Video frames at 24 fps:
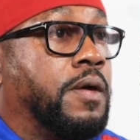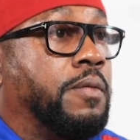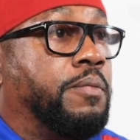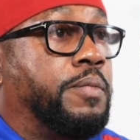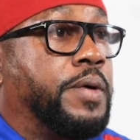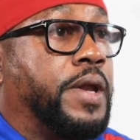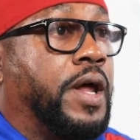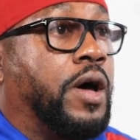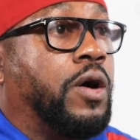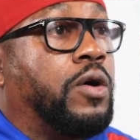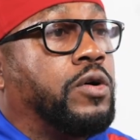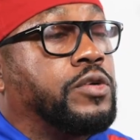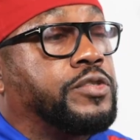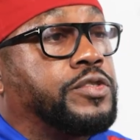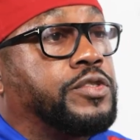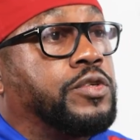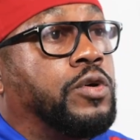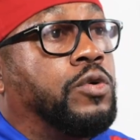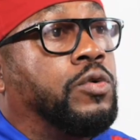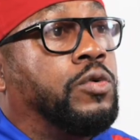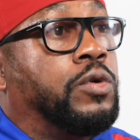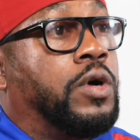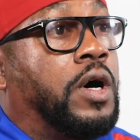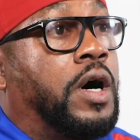But I
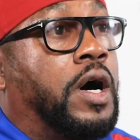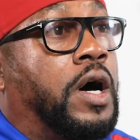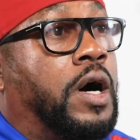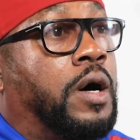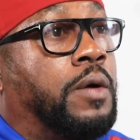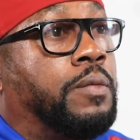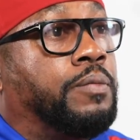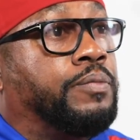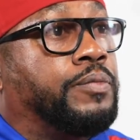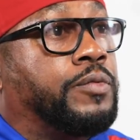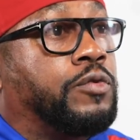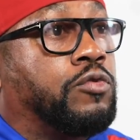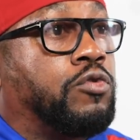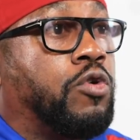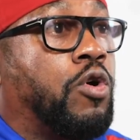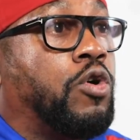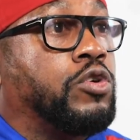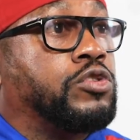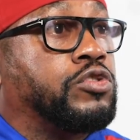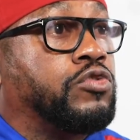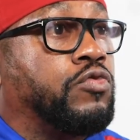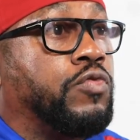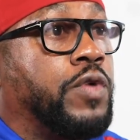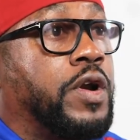also
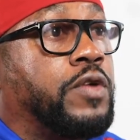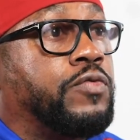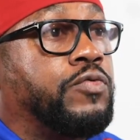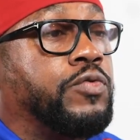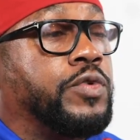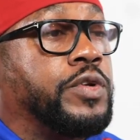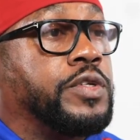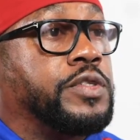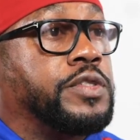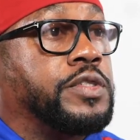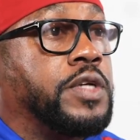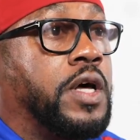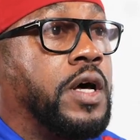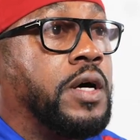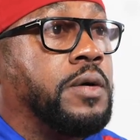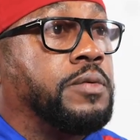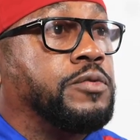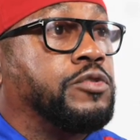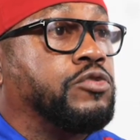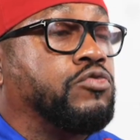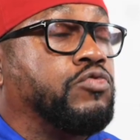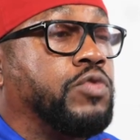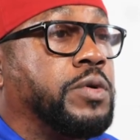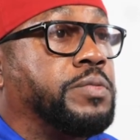cross-reference
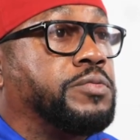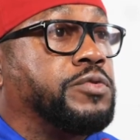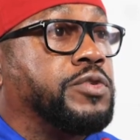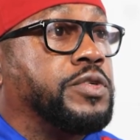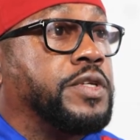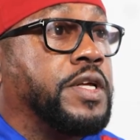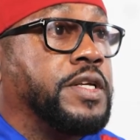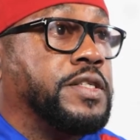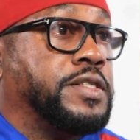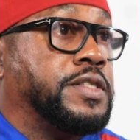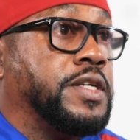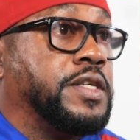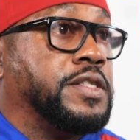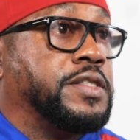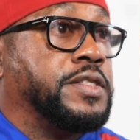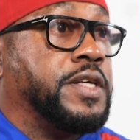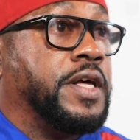scripture that says